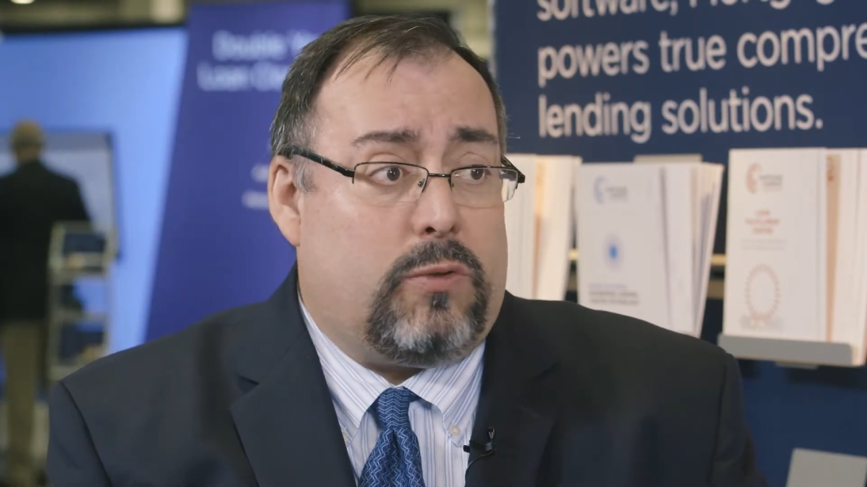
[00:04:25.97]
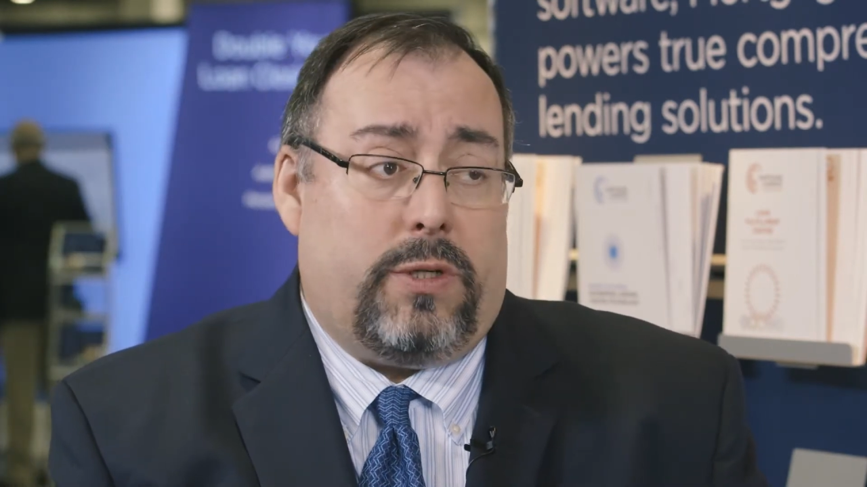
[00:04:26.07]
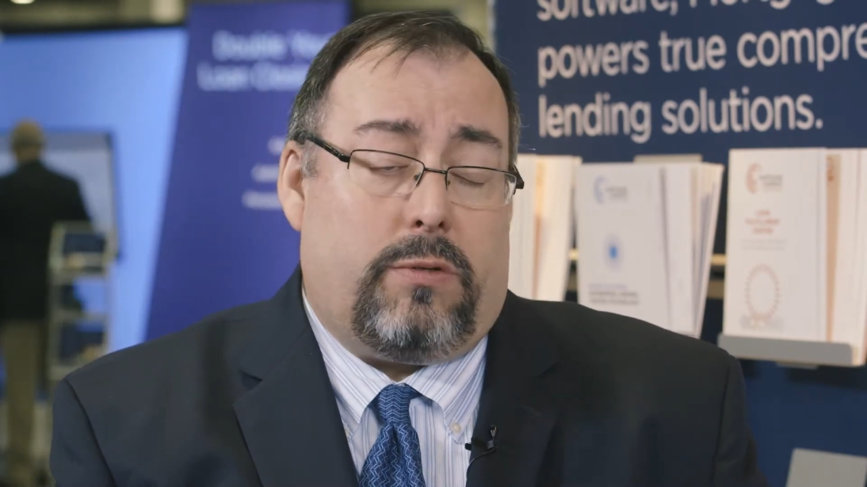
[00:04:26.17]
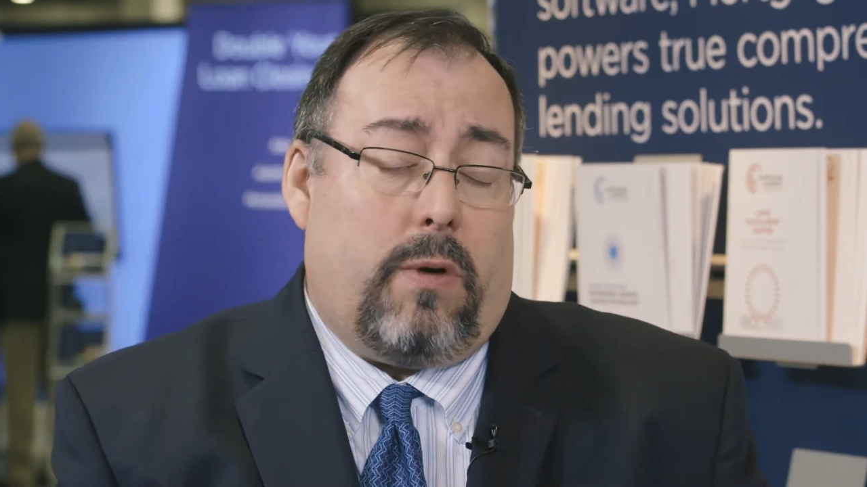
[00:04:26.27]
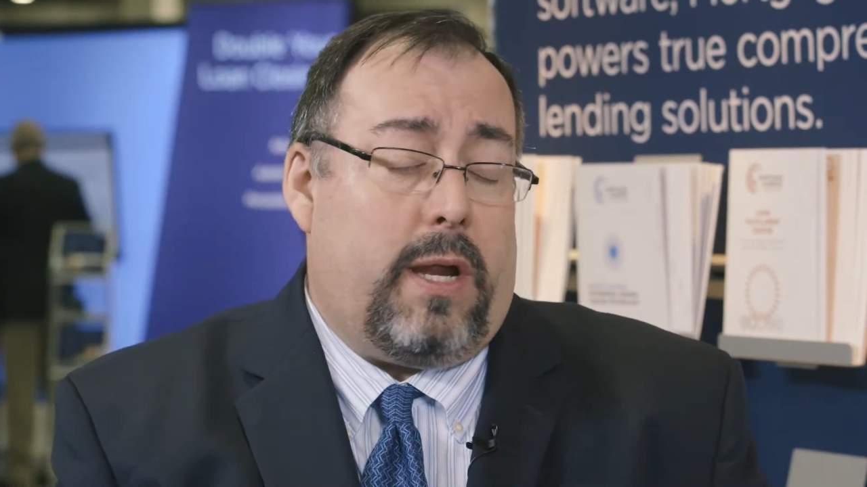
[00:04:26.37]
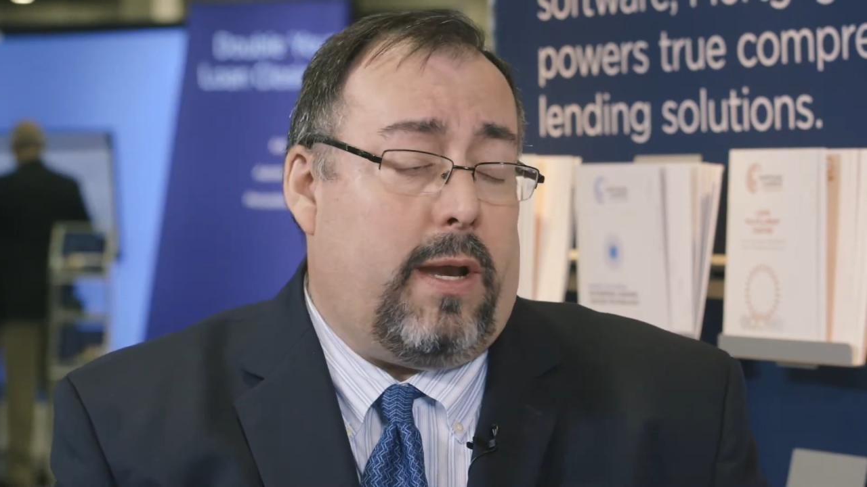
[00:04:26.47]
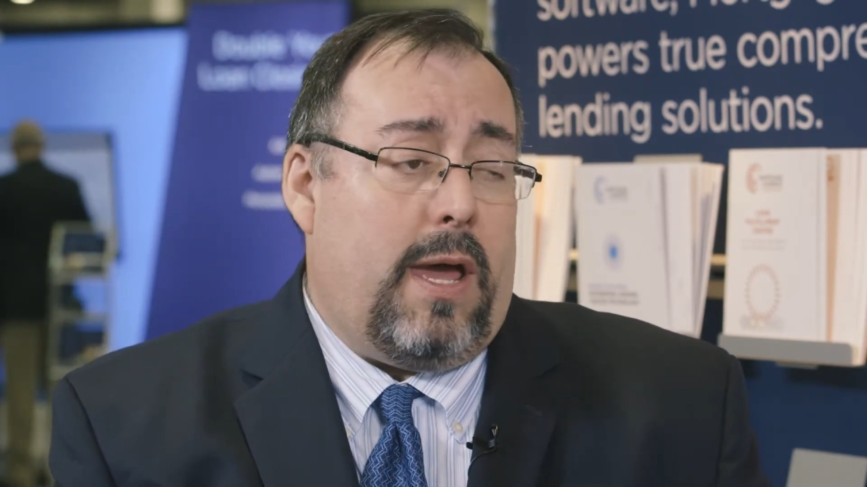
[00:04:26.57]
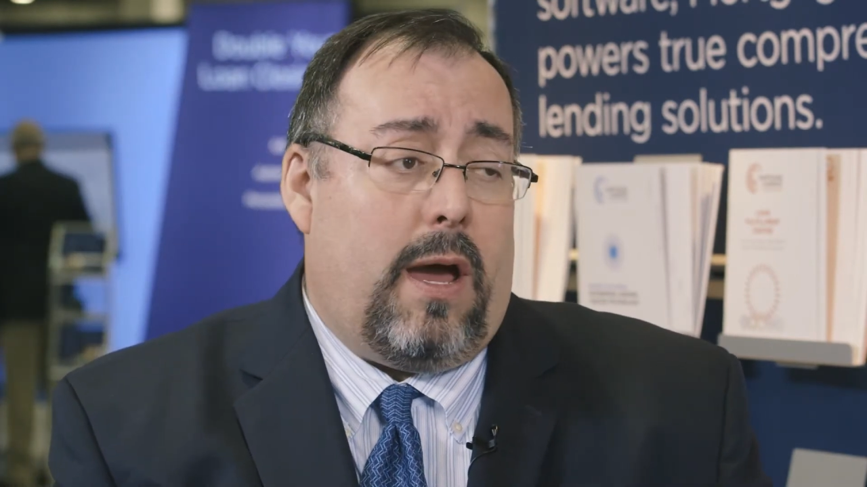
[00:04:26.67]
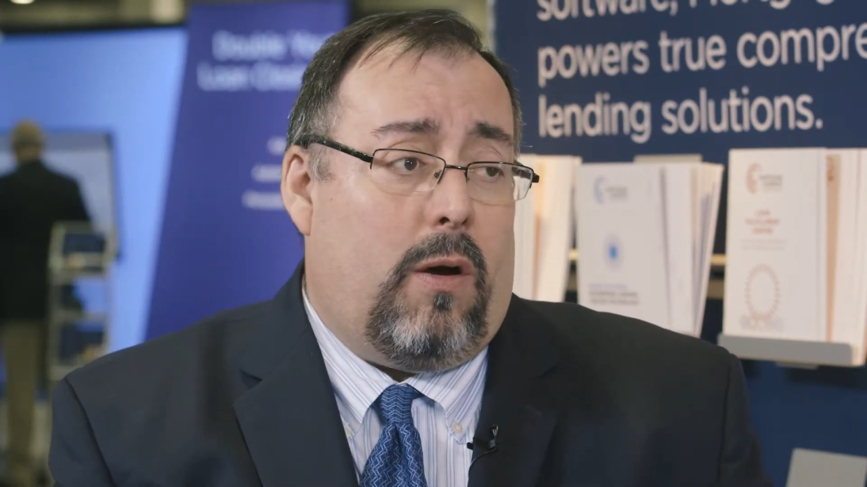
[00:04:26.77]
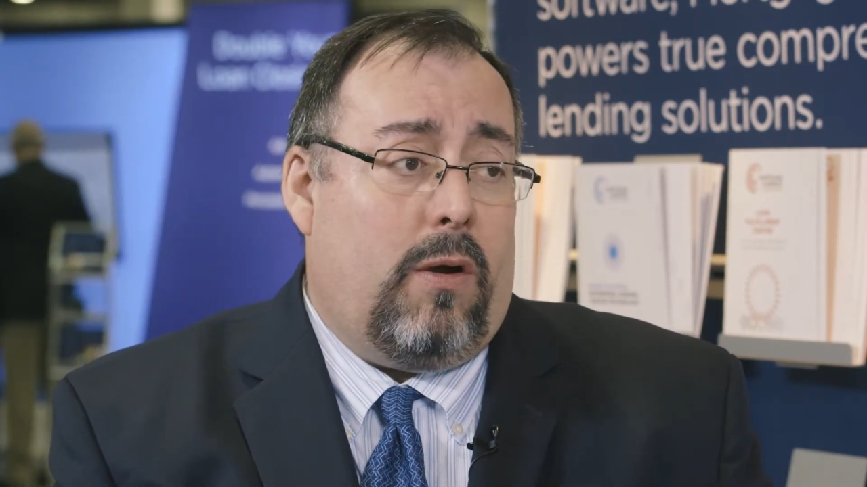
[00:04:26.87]
which right
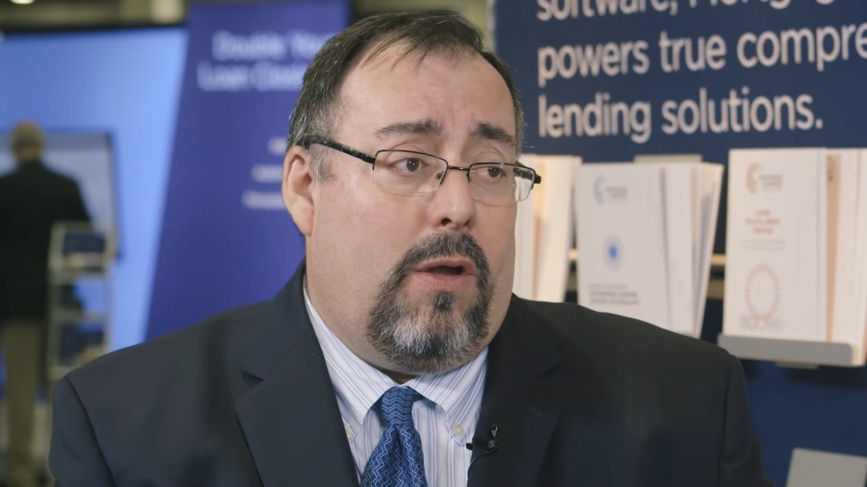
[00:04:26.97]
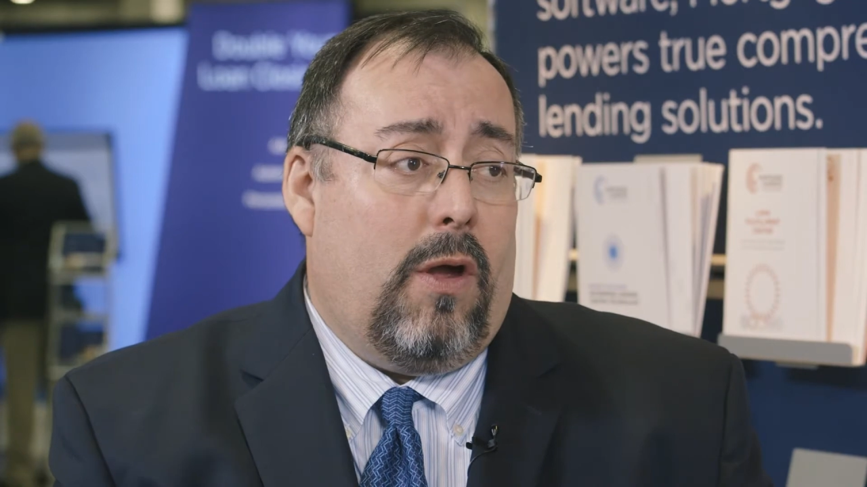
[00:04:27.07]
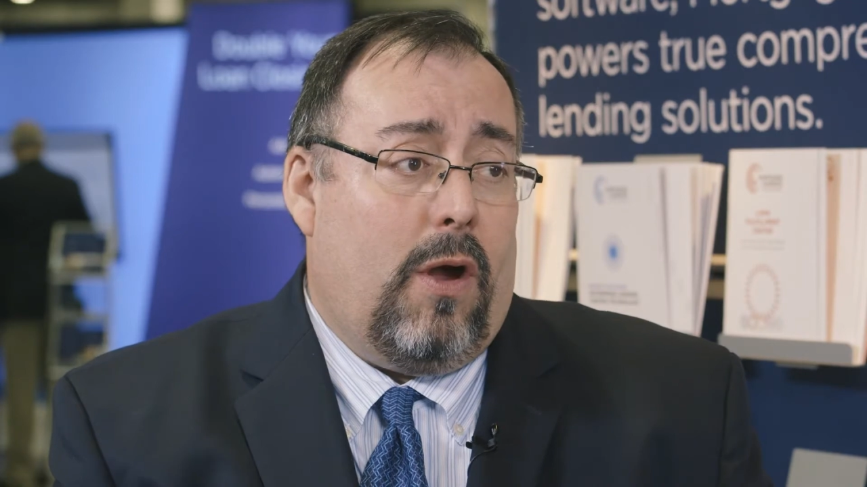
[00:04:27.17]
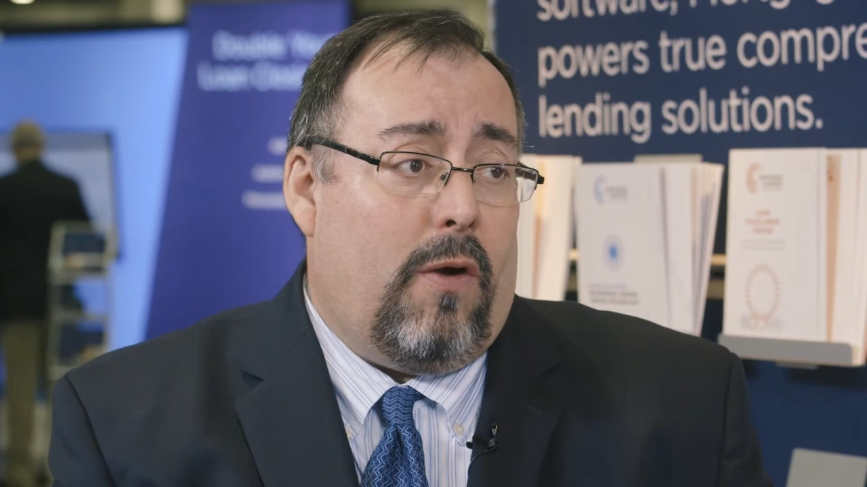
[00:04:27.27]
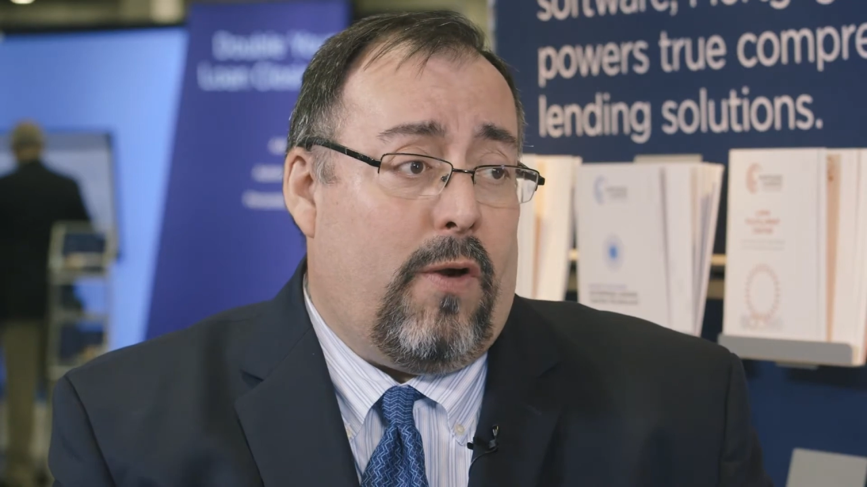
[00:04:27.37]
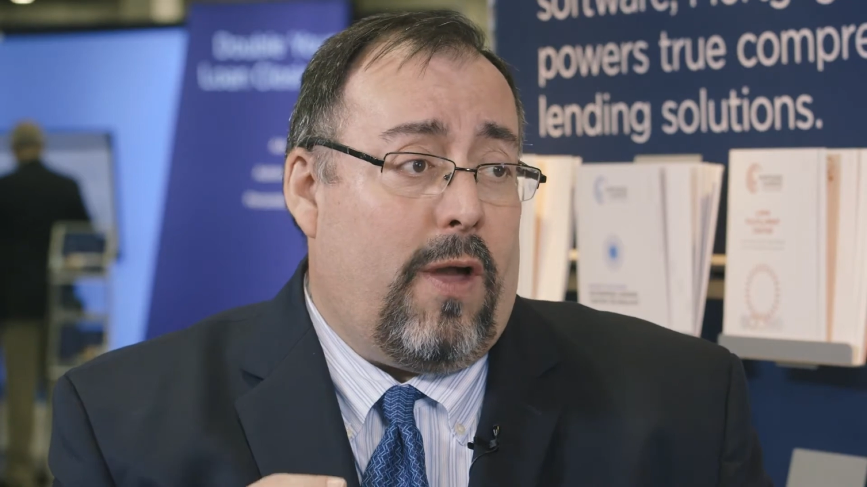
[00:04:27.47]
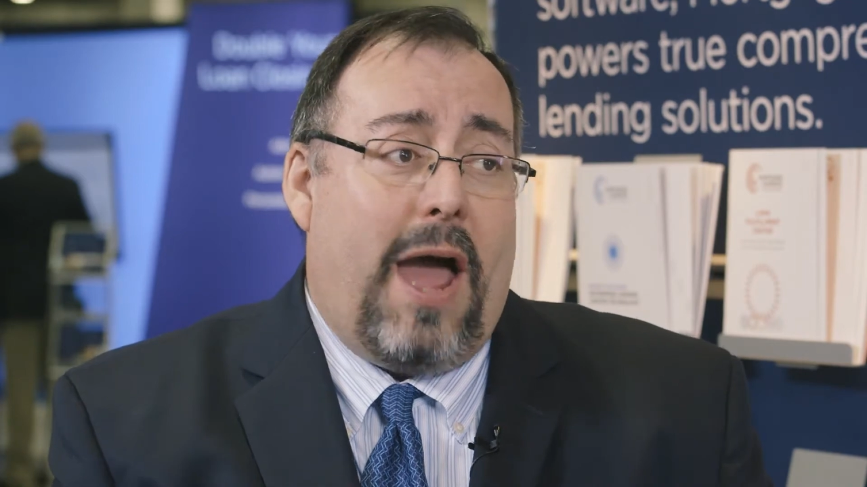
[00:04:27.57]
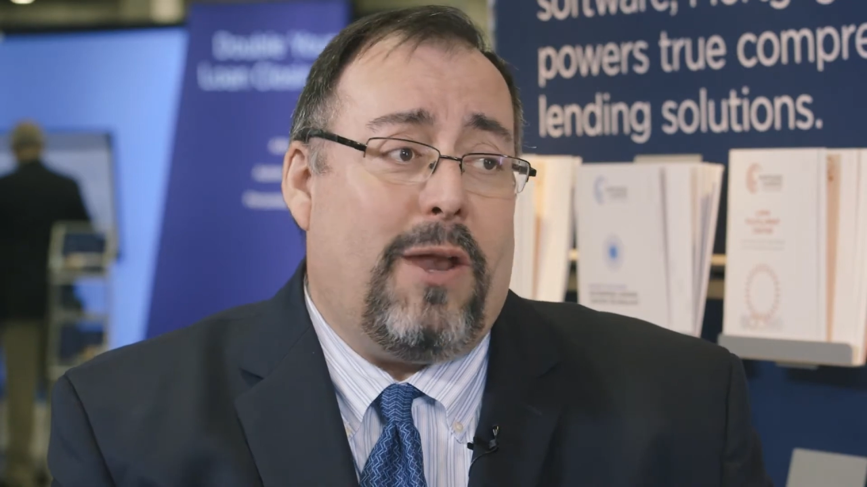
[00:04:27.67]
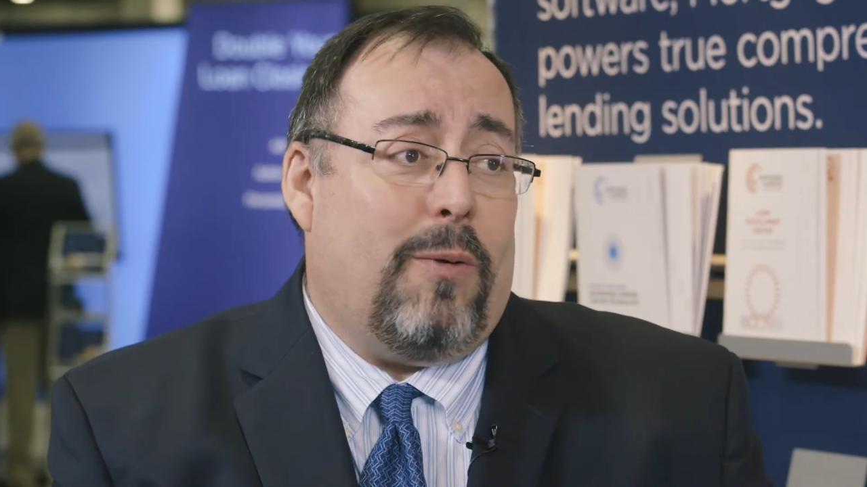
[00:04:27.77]
now, very high. I know